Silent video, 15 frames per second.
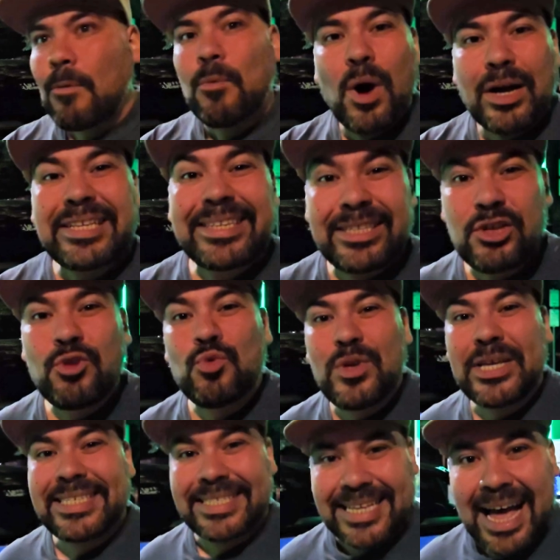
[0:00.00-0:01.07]
wanted to do
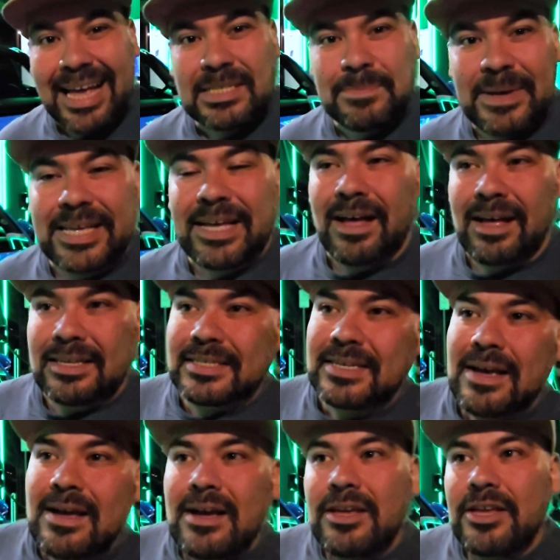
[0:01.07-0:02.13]
this test because,
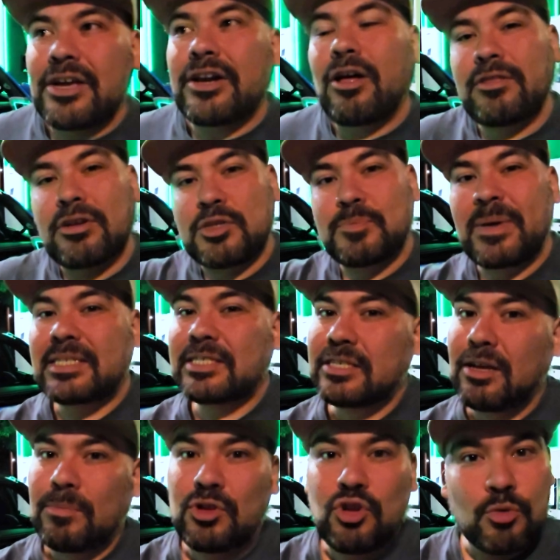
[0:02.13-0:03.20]
you know, there's been
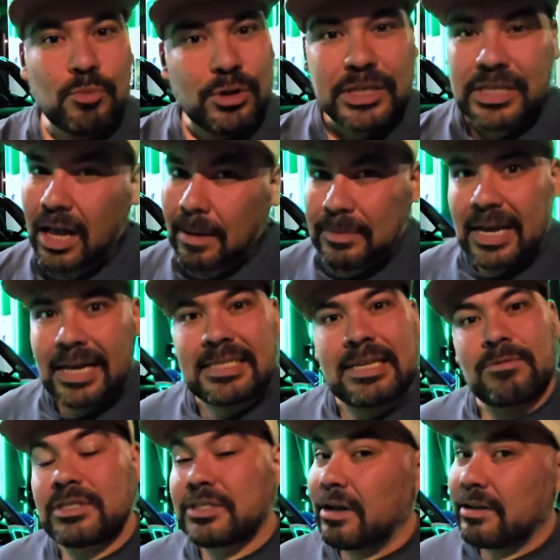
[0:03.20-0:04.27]
some numerous updates that
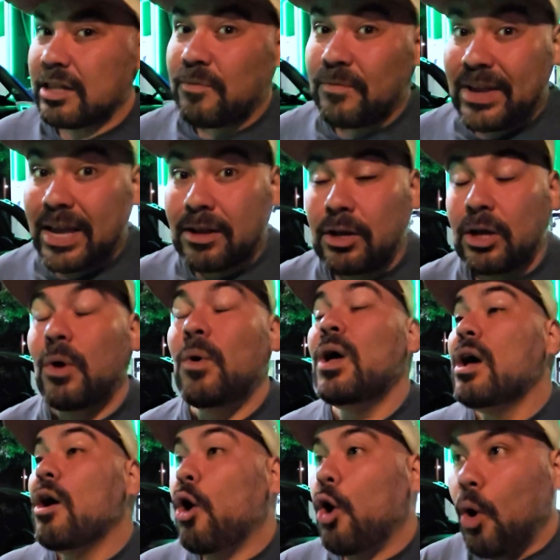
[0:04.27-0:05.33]
was done to the vehicle.
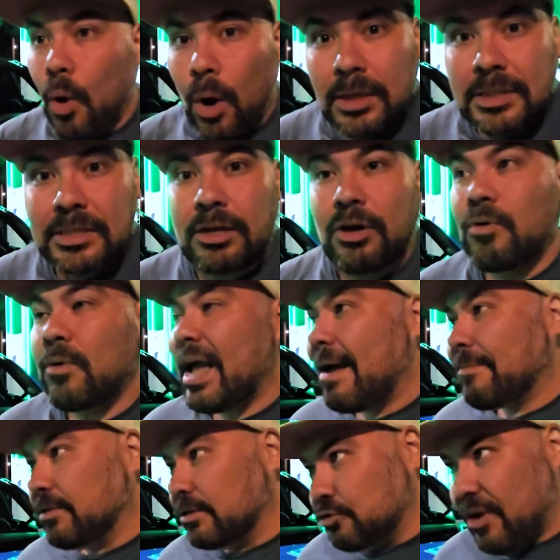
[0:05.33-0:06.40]
Also,
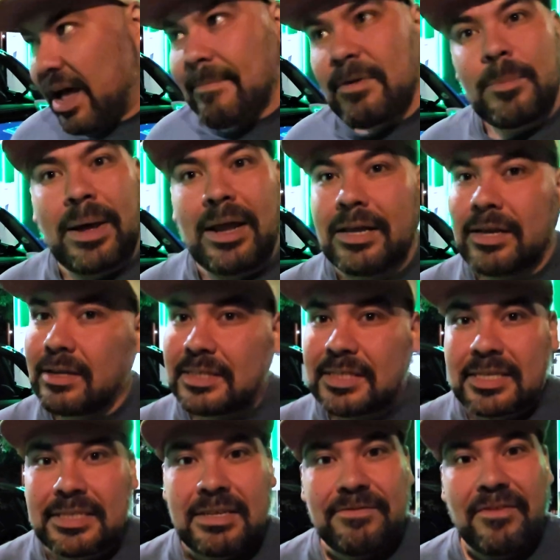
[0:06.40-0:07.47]
after driving about a good
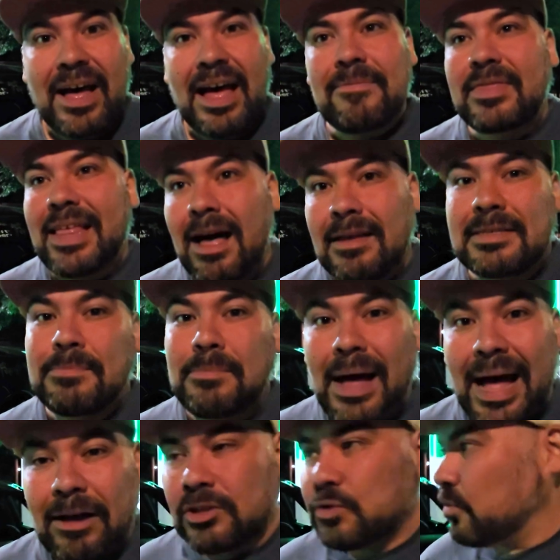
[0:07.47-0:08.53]
sixty-five thousand
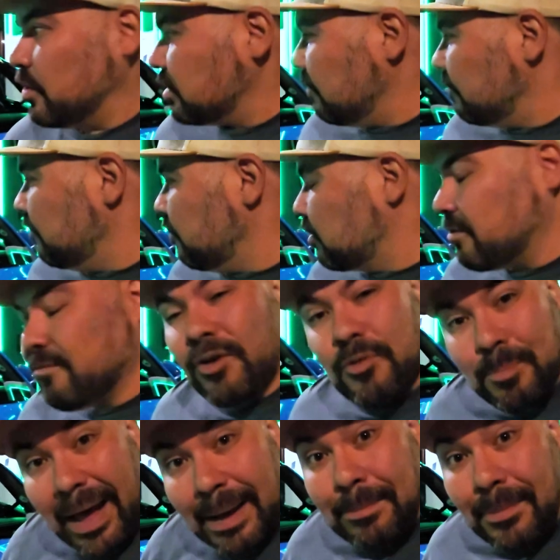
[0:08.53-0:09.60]
miles with the with
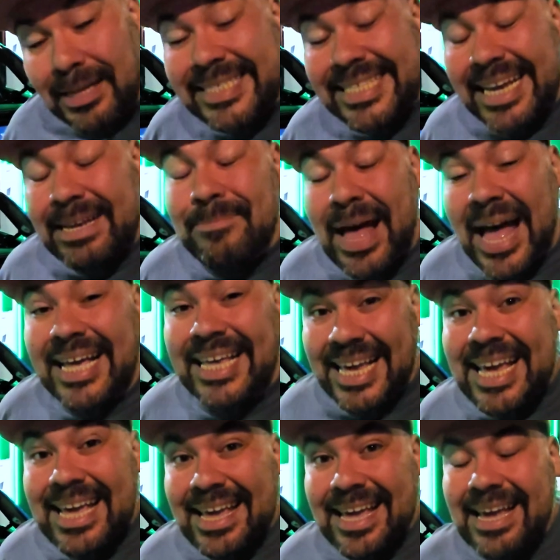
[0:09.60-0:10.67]
my Mustang
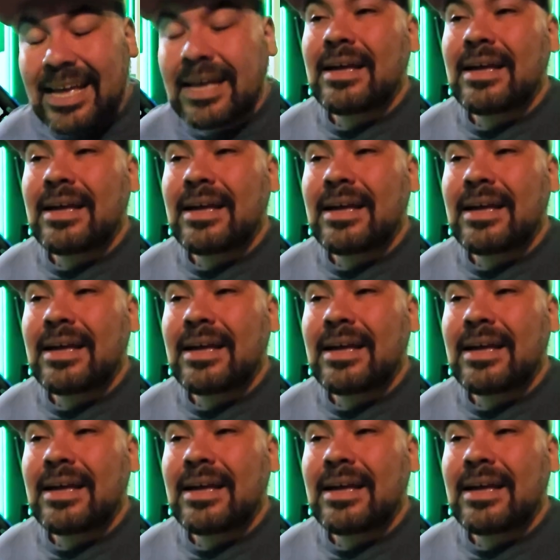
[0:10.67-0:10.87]
Mach-E,